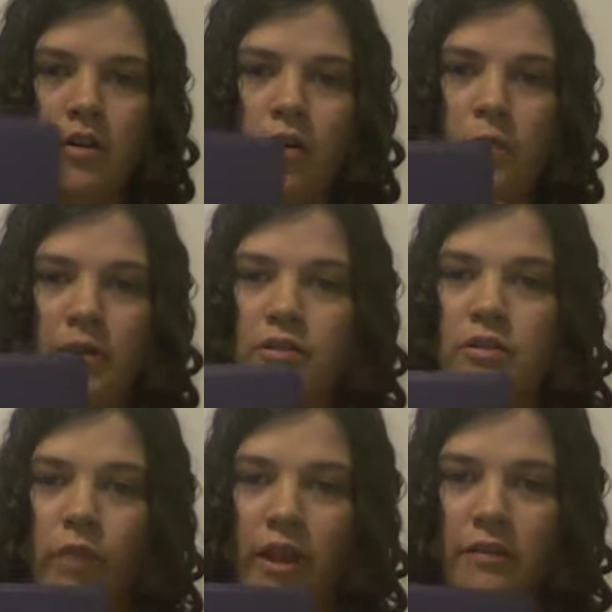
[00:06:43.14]
open
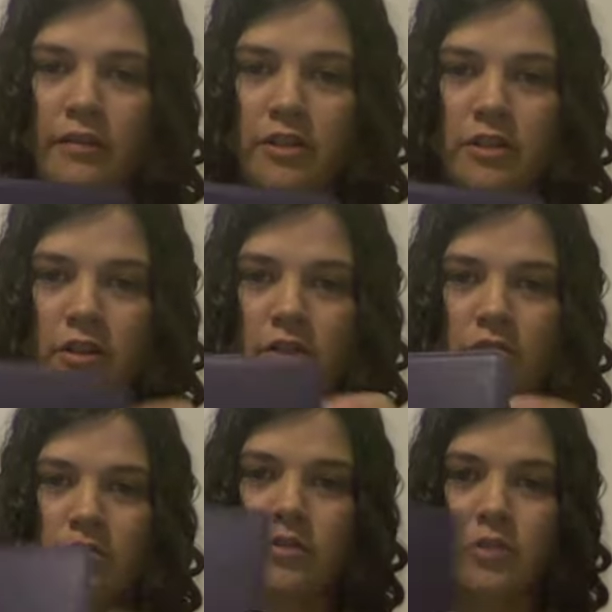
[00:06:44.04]
to wake feature,
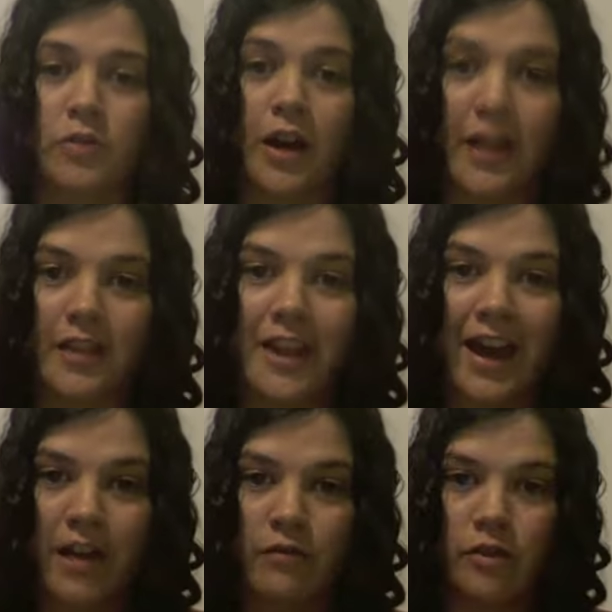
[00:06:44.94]
do not get the
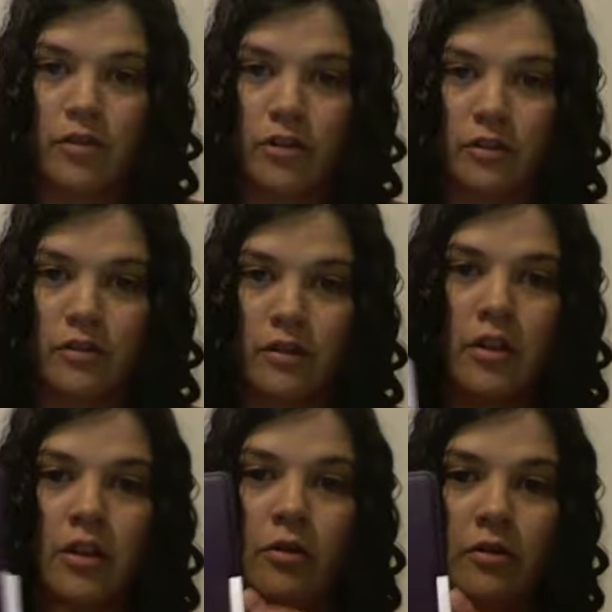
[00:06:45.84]
ad version.
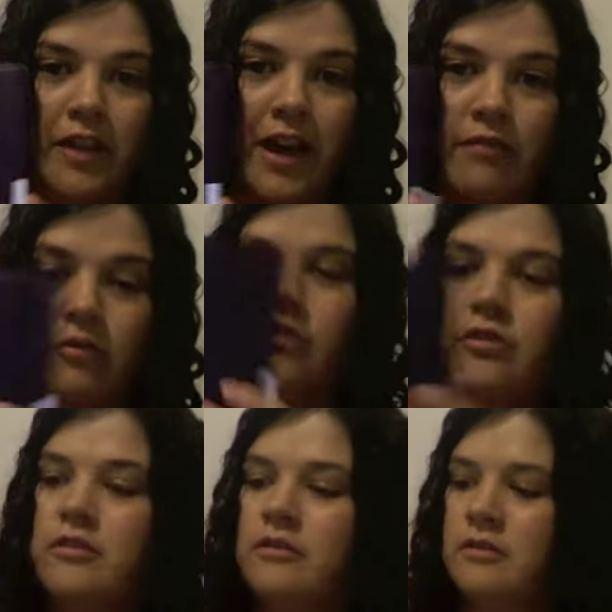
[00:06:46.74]
The ad
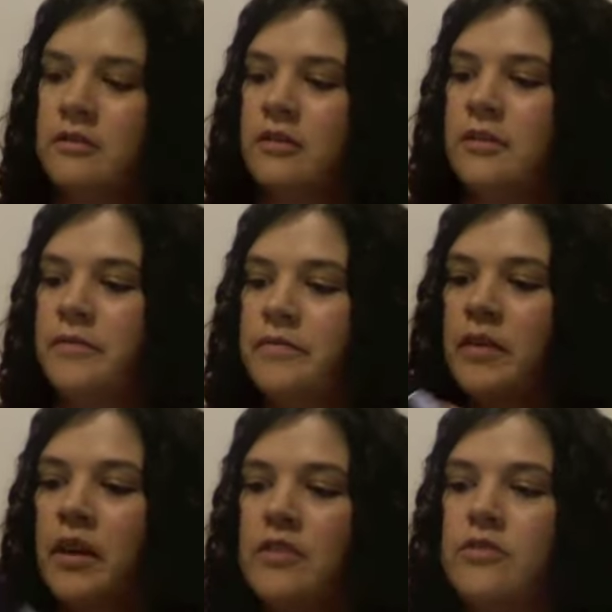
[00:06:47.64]
version,
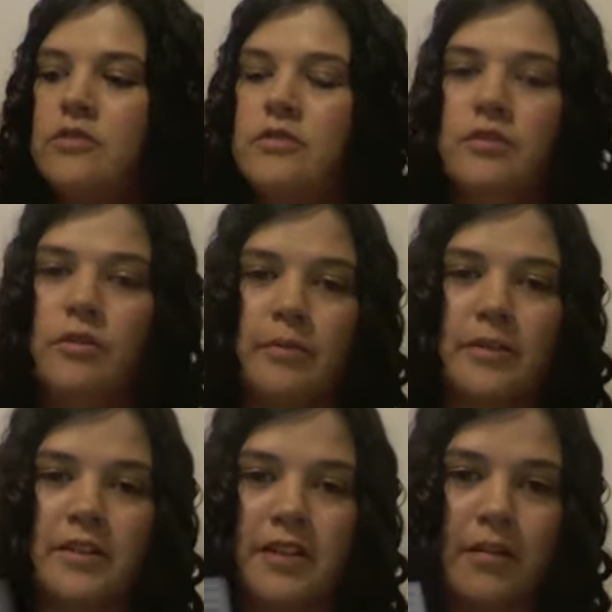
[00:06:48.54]
as soon as you open
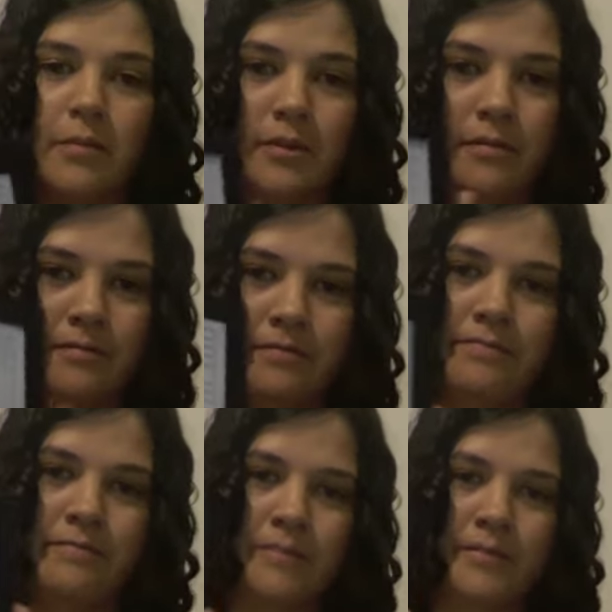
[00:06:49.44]
this up,
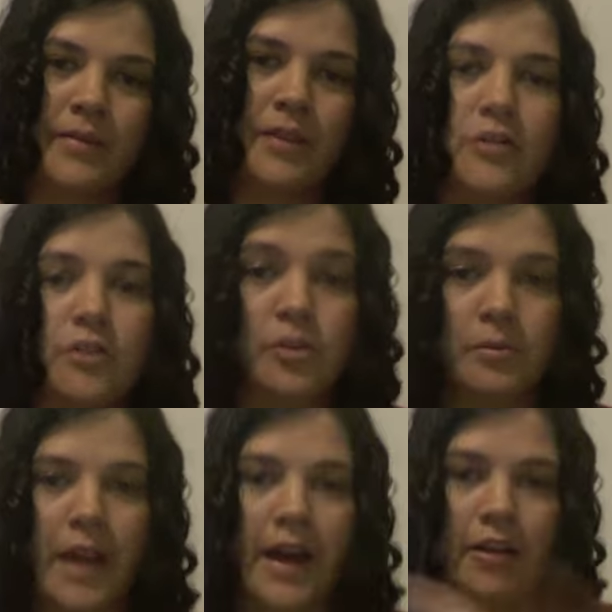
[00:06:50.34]
there's a
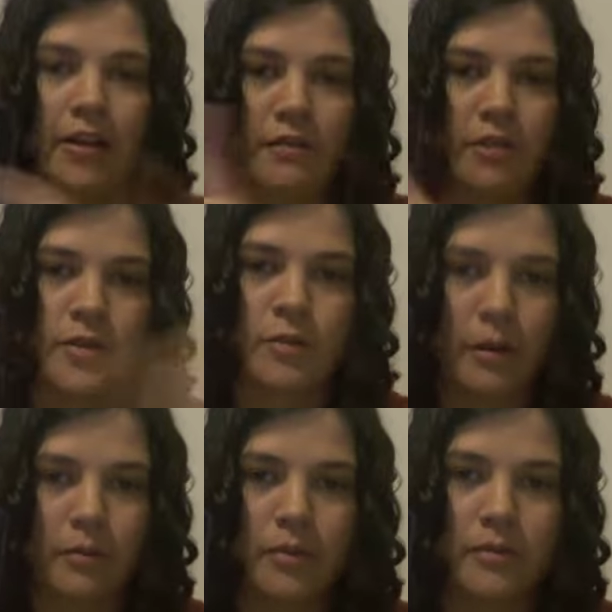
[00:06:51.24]
stupid ad and you have to swipe
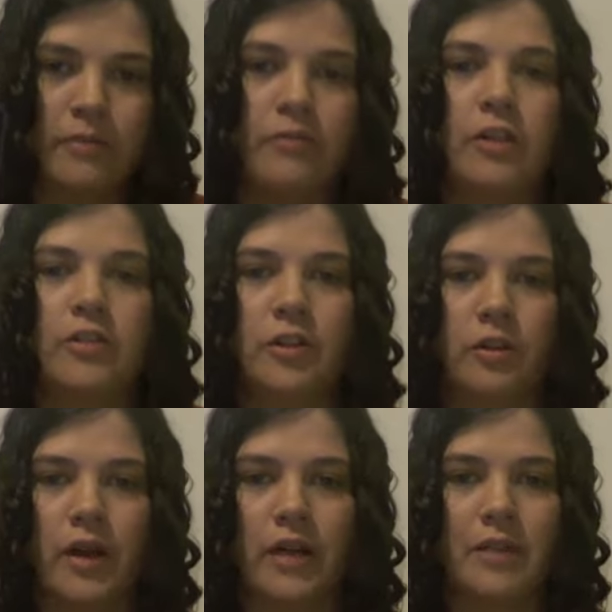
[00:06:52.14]
for it to go
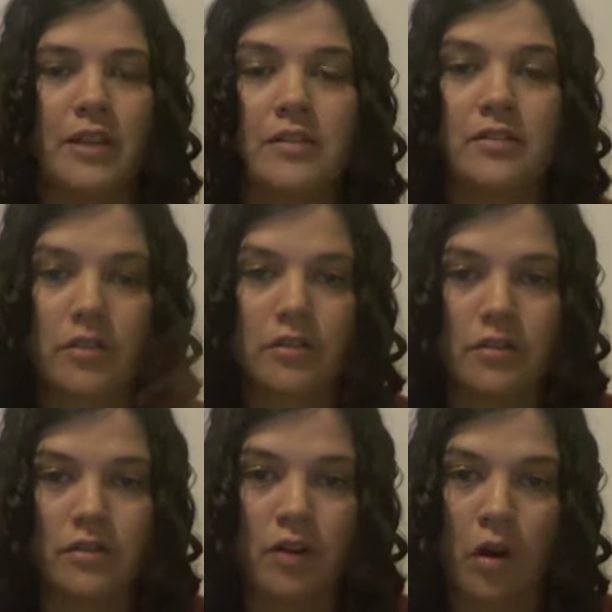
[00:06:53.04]
away. It doesn't
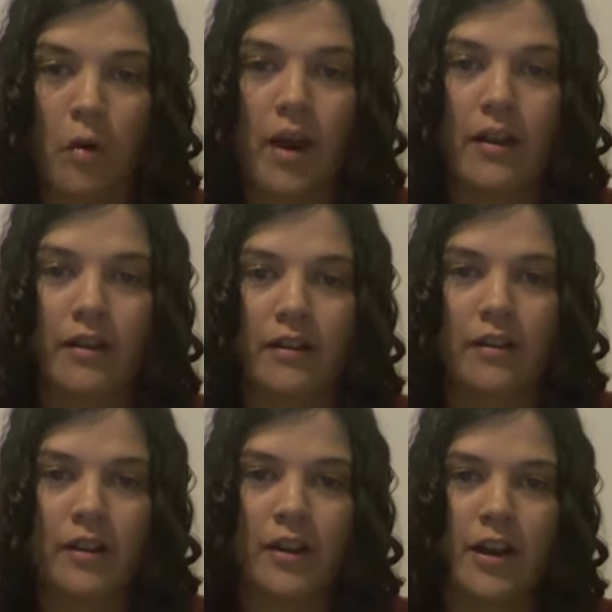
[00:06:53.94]
just go away.
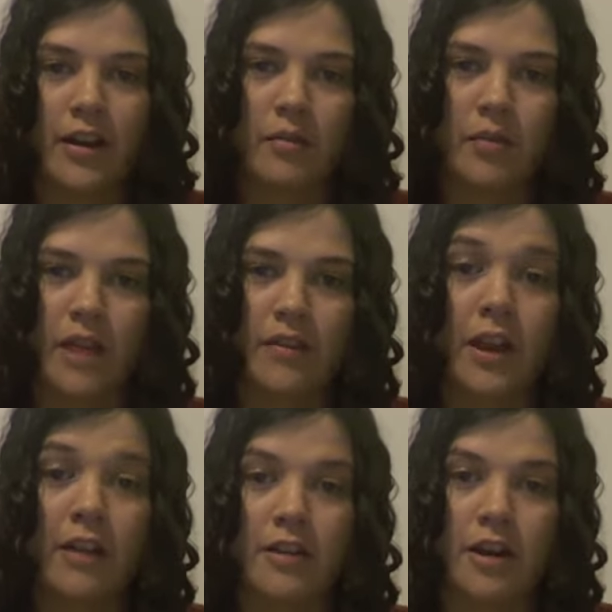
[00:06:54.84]
And I'm like,
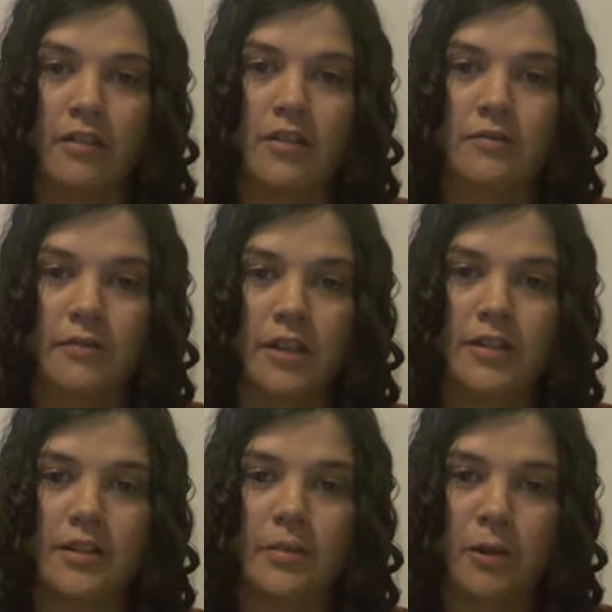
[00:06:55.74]
that entirely defeats
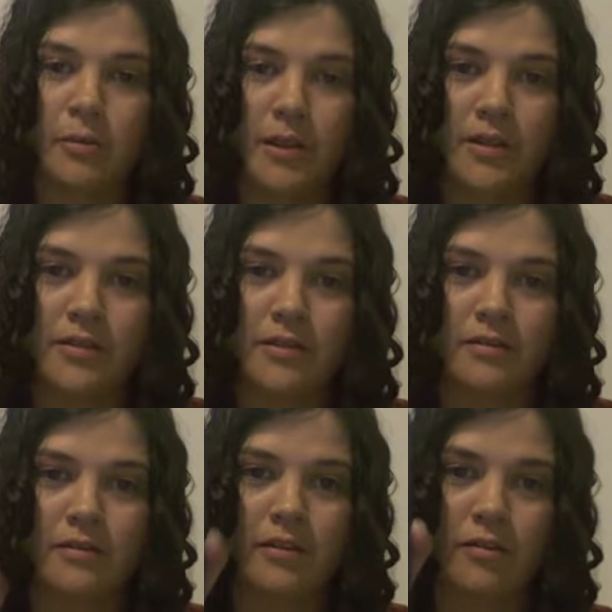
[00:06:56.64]
the purpose
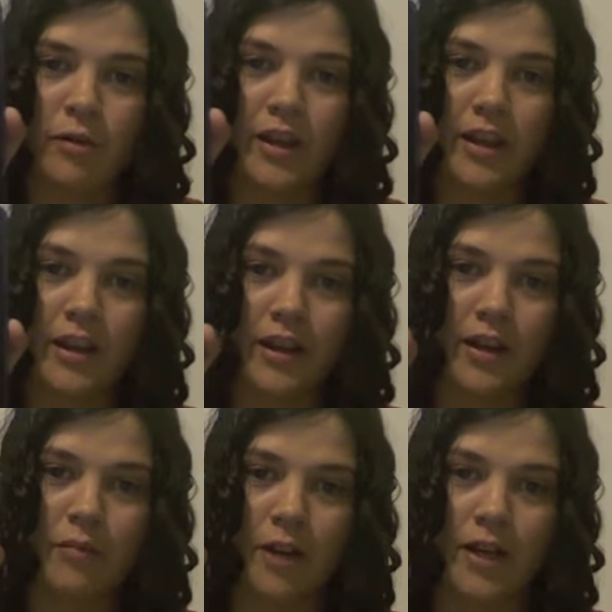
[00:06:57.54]
of waking it
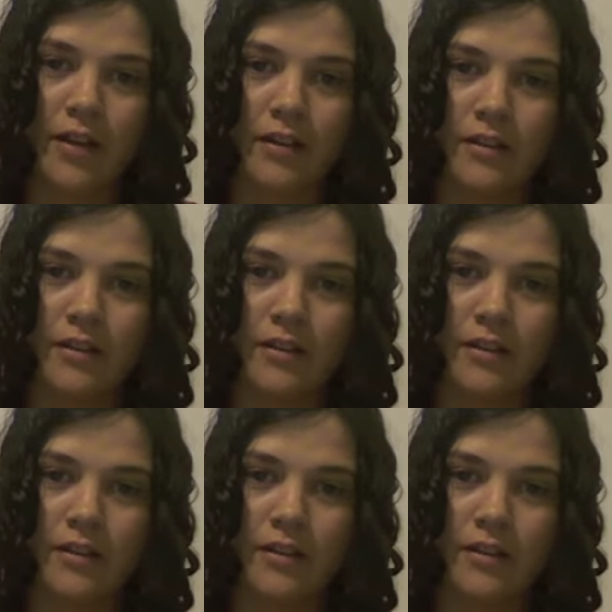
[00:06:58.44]
up, right?